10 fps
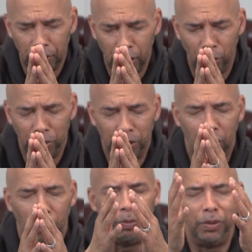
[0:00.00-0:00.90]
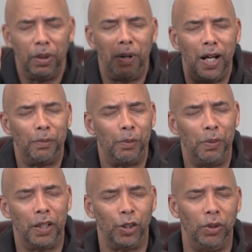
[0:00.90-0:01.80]
Help us to open the Bible
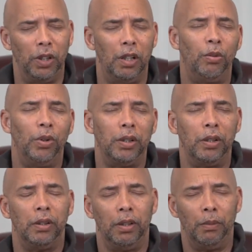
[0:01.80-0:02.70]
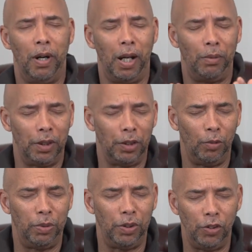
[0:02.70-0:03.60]
because we know when the Bible is
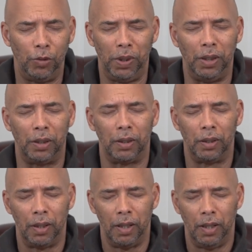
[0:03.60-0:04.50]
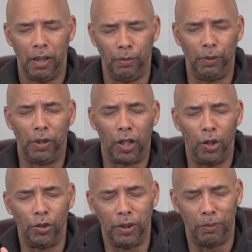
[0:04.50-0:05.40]
open, you speak. And when we
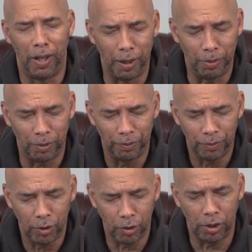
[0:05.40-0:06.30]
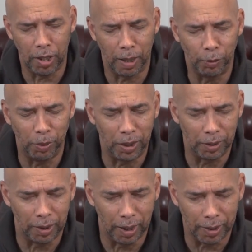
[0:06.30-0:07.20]
close the Bible, you stop
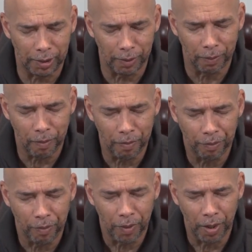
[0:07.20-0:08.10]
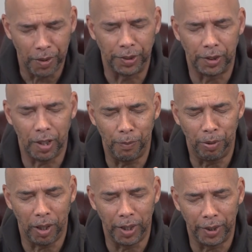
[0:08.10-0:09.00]
speaking to us. This is our
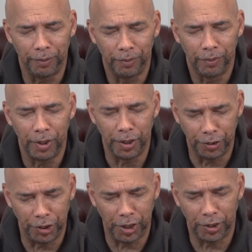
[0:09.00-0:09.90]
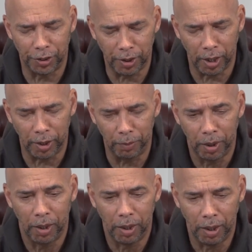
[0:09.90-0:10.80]
prayer. In Jesus' name,
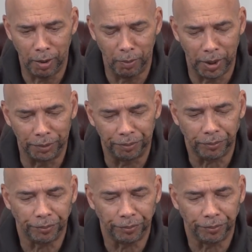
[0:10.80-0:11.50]
amen.